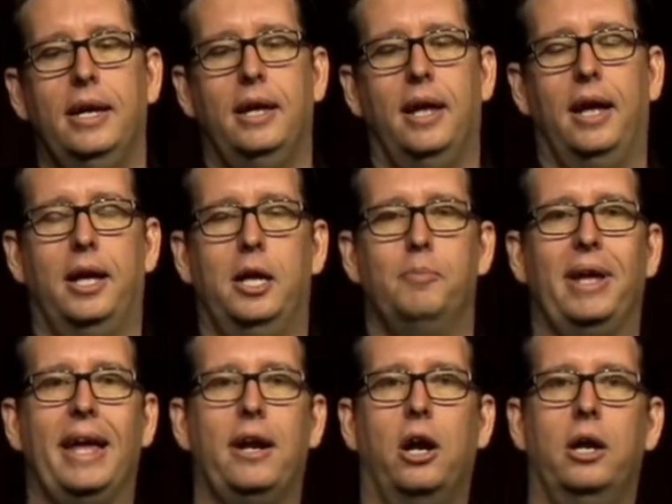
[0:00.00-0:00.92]

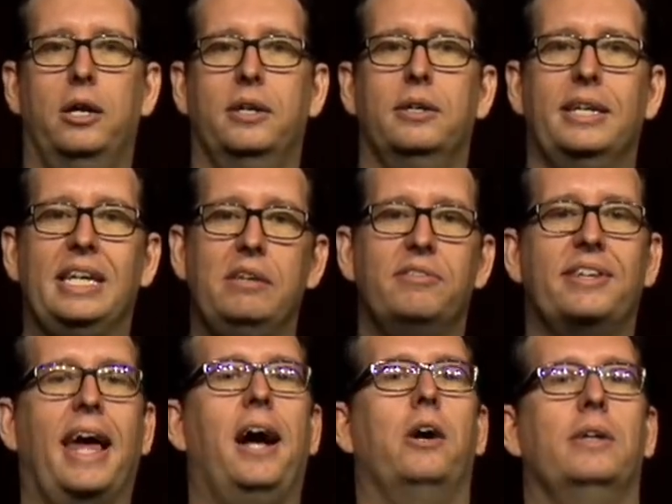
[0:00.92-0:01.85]
And our EVE
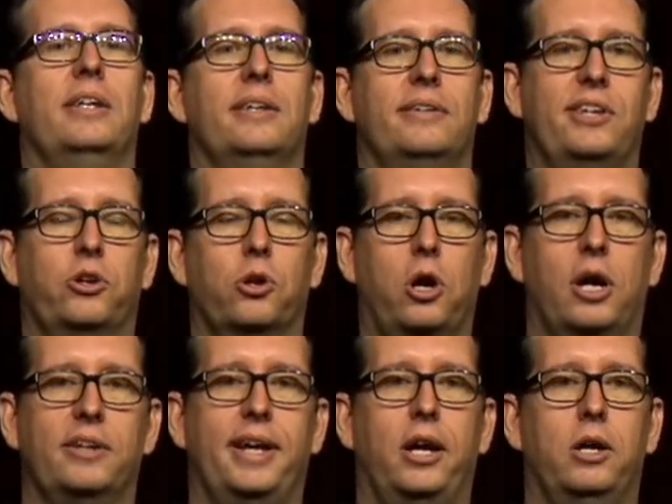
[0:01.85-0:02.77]
Scout and Signal
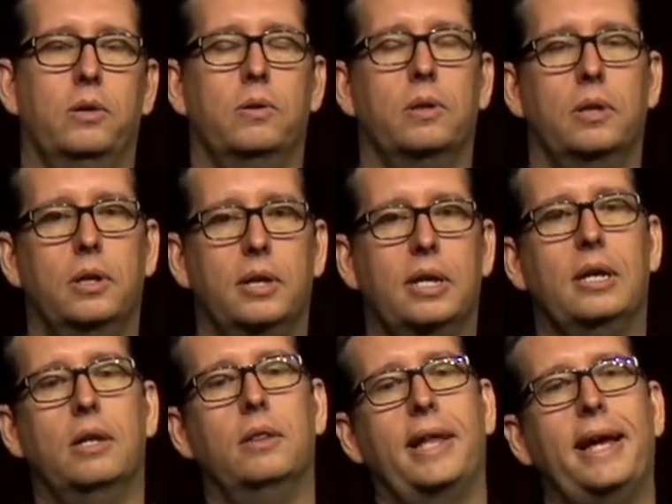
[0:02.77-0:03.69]
Cartel
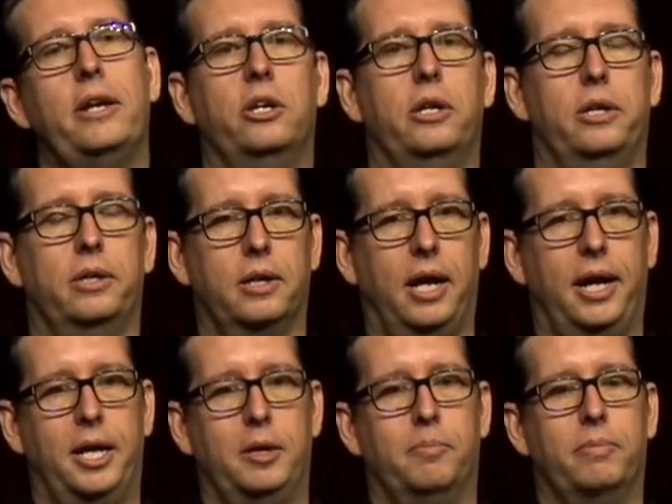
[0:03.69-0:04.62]
later
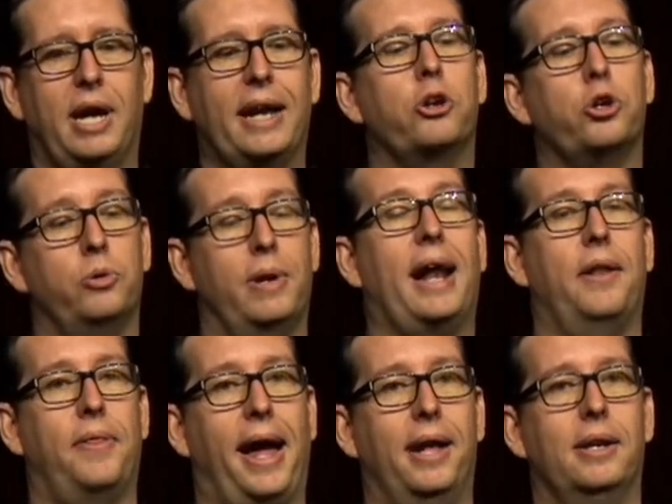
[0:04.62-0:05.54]
kind of grew out of
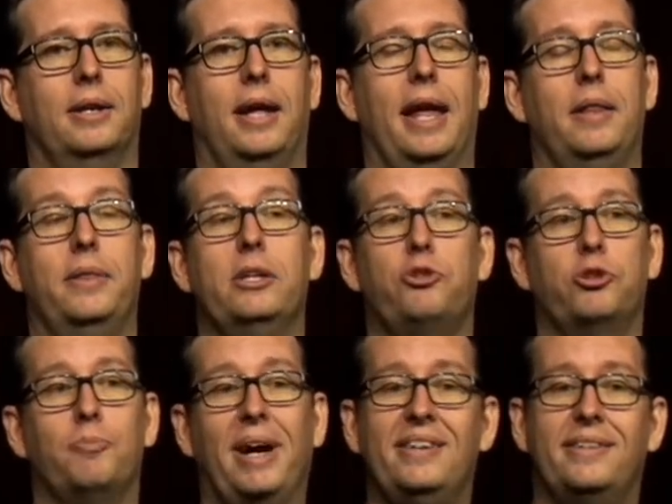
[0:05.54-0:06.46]
that. And this was
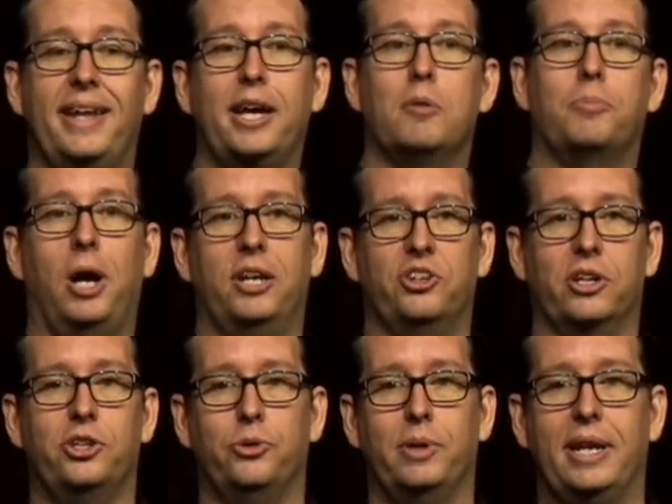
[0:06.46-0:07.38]
my second project
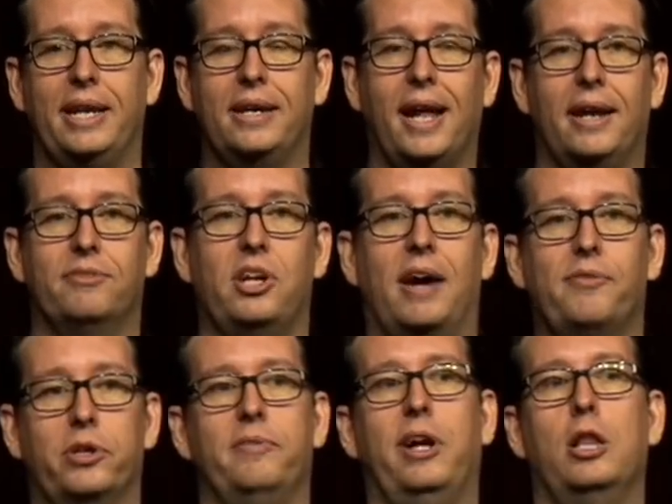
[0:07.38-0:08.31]
doing any kind of software
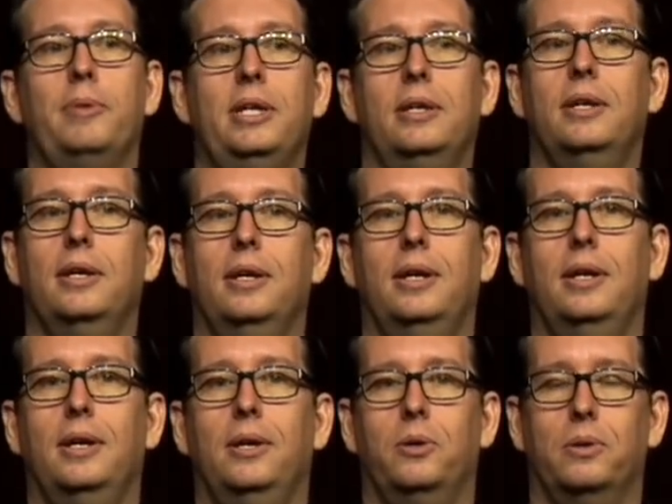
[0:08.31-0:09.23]
development.
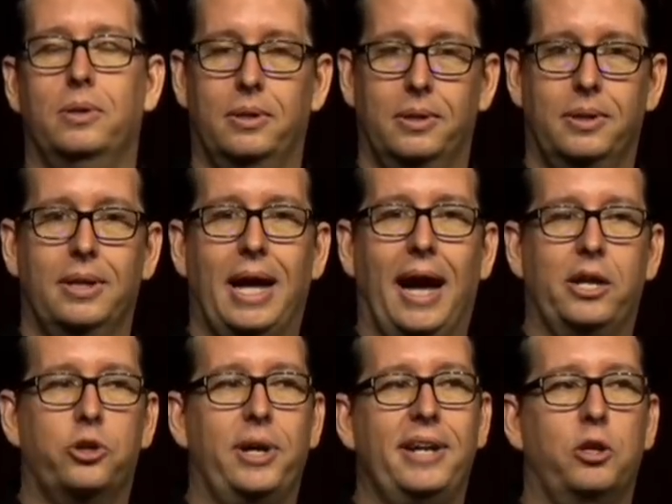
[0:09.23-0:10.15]
I
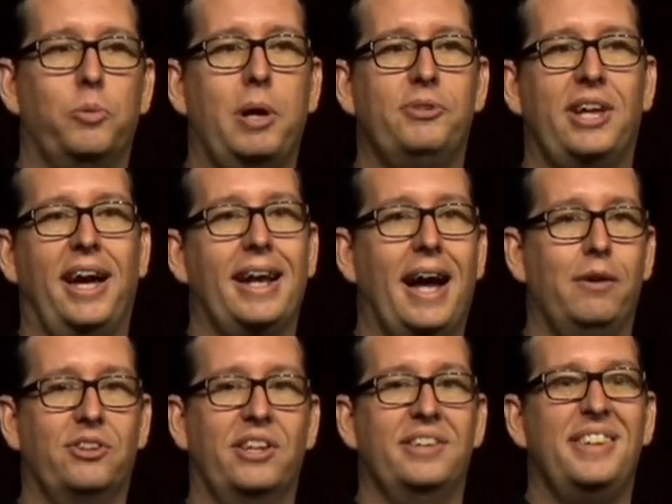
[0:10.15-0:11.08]
created the website. I
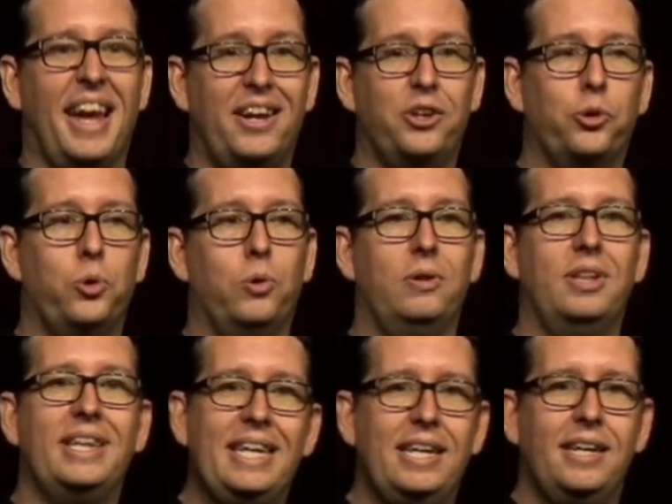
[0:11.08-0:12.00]
was the technical
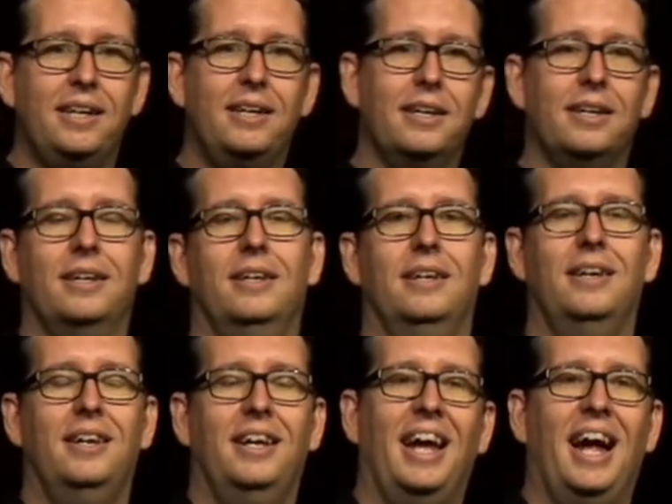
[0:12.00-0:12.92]
lead,
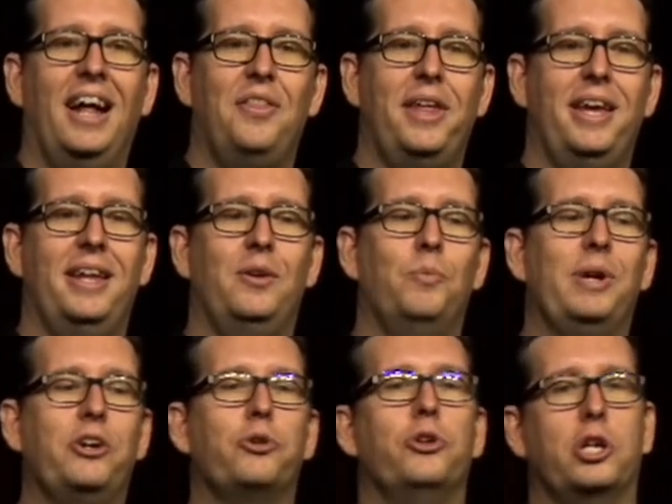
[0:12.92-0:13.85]
and then we
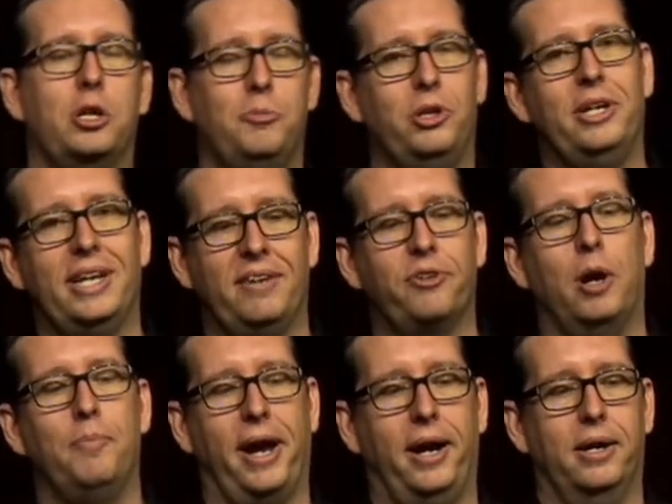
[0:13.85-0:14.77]
grew the community
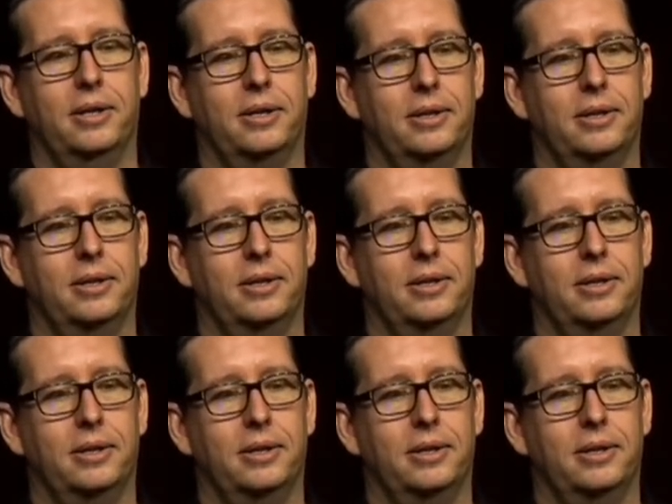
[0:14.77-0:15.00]
from there.